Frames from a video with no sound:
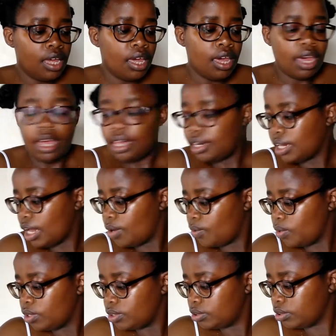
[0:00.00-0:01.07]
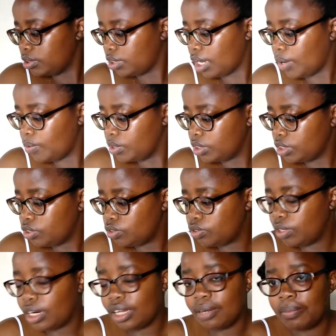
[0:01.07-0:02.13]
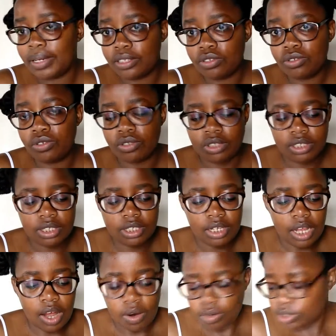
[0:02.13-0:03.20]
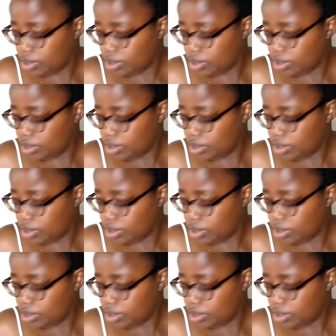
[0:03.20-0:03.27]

and I wanted to do like bantu knots out,